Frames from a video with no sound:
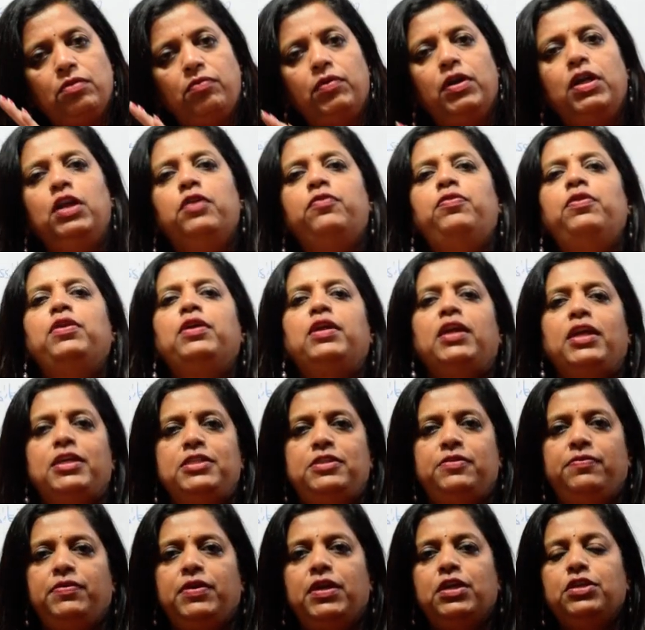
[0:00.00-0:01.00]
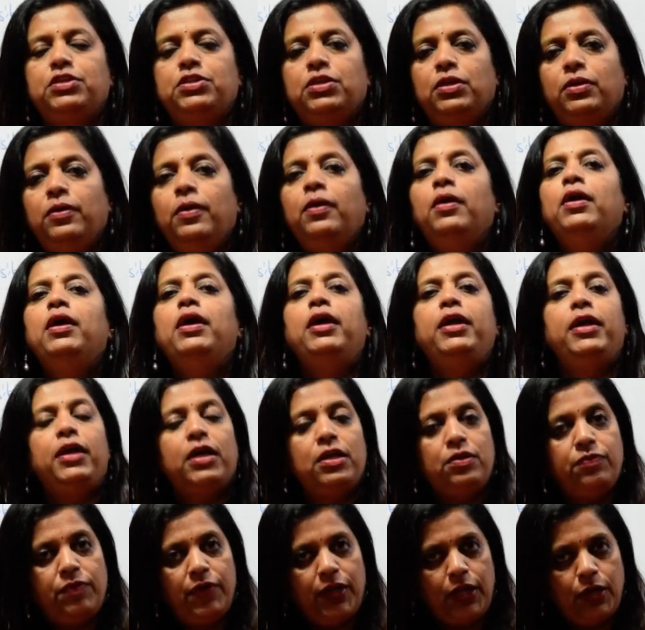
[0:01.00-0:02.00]
wonderful classification. It
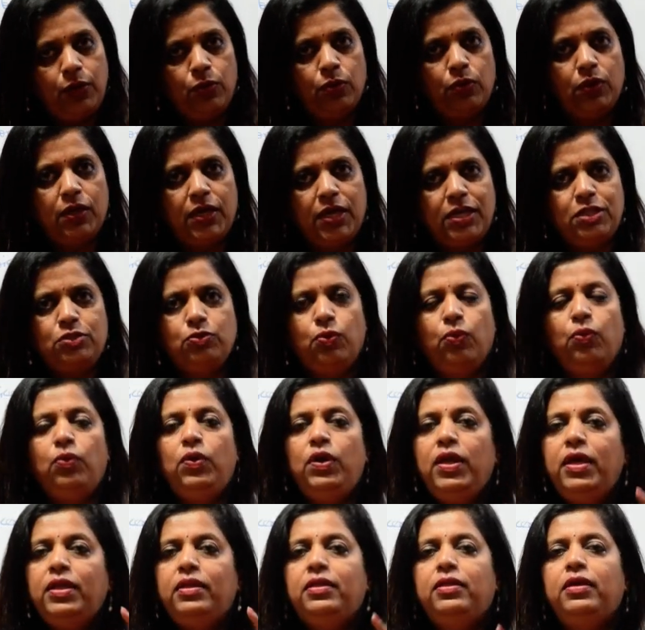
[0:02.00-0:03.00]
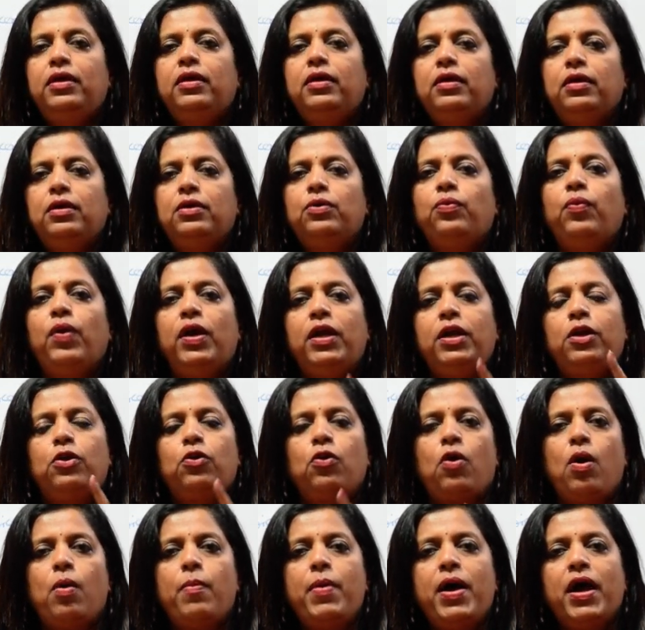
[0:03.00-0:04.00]
has very good keys. Only thing, one
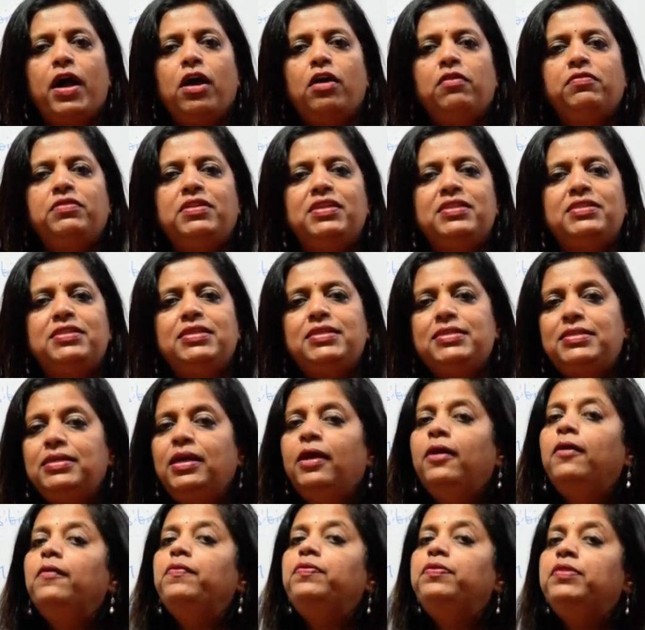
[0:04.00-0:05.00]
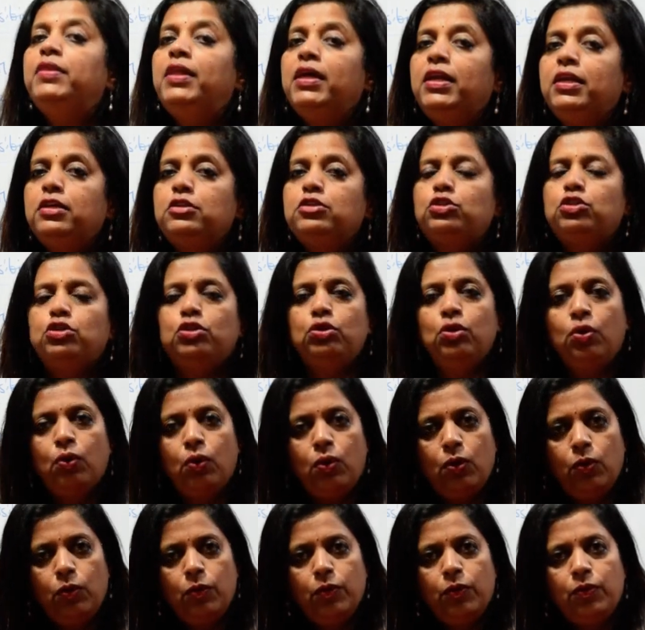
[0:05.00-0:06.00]
drawback of this is there is
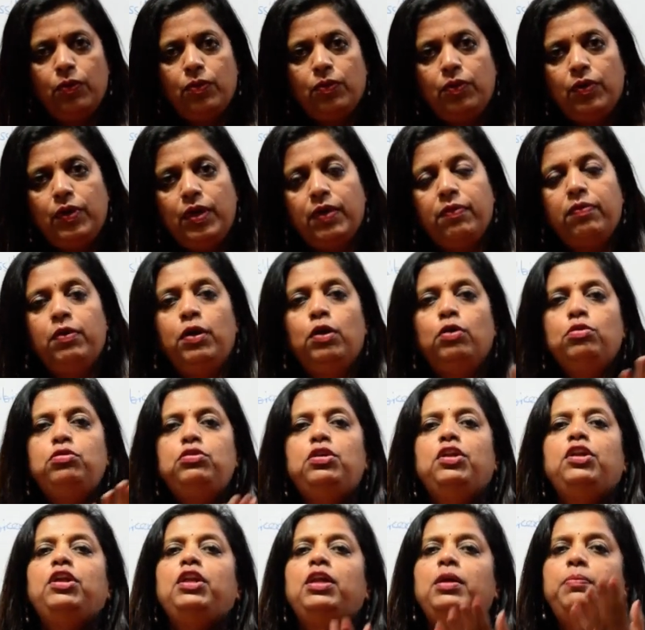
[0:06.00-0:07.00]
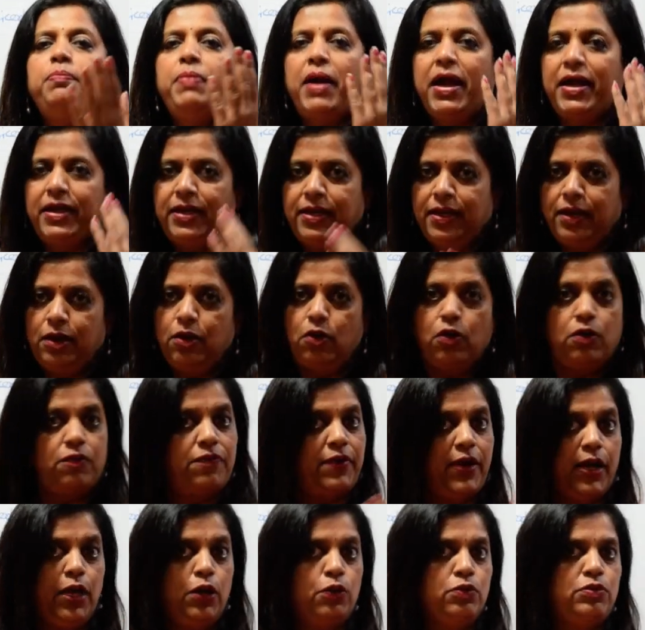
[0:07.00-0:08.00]
no evolutionary pattern or
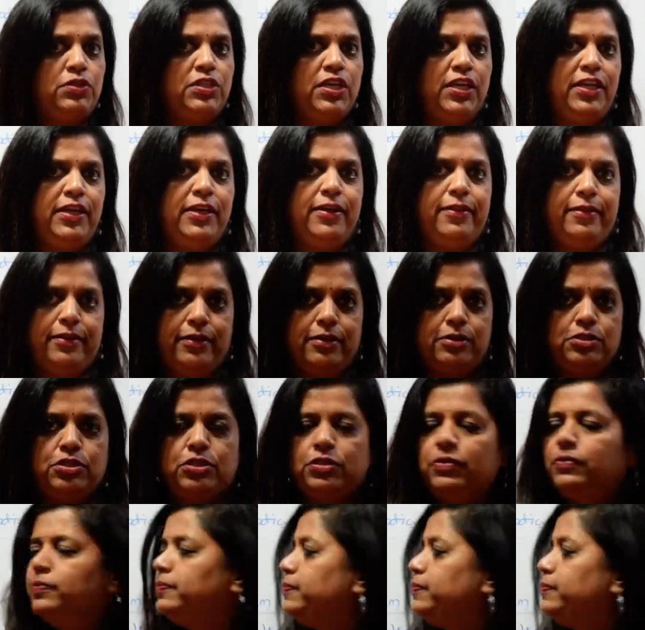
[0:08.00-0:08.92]
phylogeny in this.